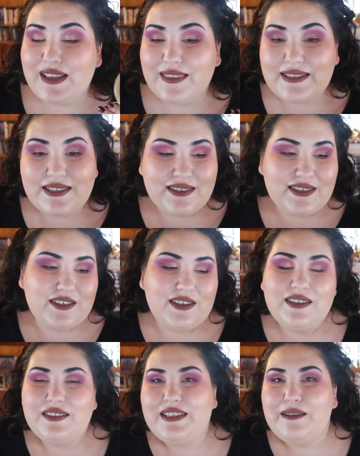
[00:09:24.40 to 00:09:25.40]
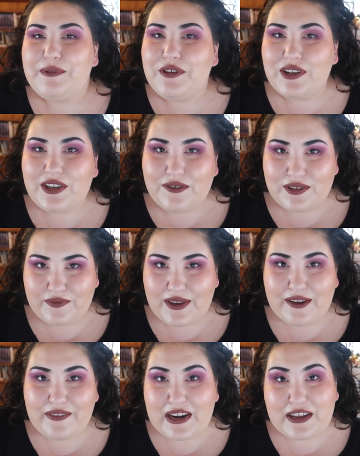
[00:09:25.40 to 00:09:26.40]
That's a, a tip you can use if you
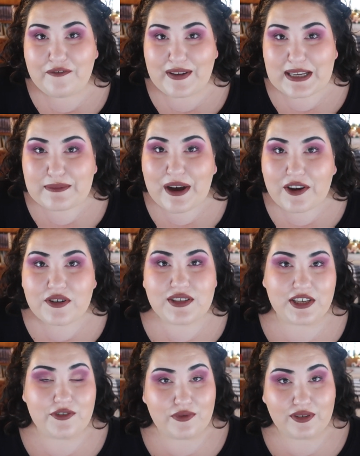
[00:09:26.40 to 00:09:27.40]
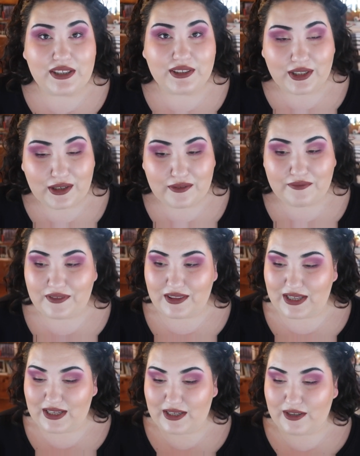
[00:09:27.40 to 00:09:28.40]
have any face powders that you really love
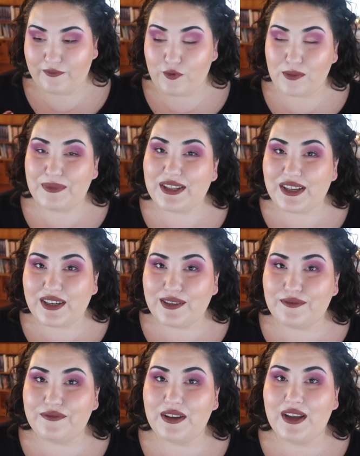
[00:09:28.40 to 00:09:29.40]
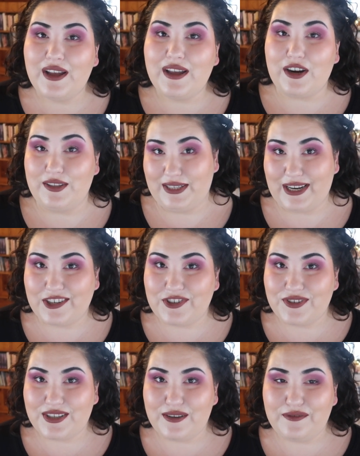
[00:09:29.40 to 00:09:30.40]
the formula of and the
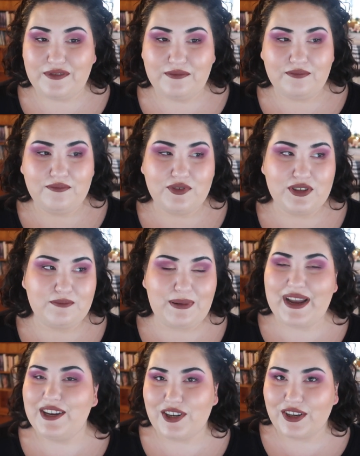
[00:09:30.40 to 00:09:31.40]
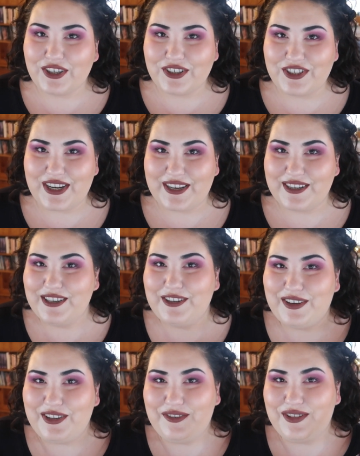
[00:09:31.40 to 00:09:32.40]
textures of. Just buy a darker shade and you
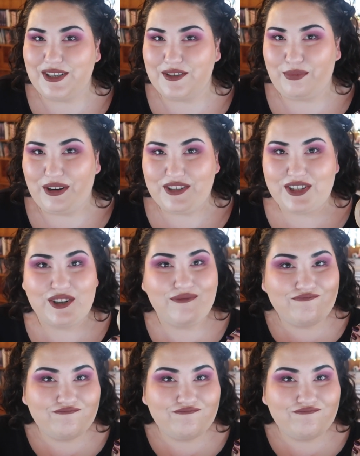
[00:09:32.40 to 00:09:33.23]
can use it as a bronzer.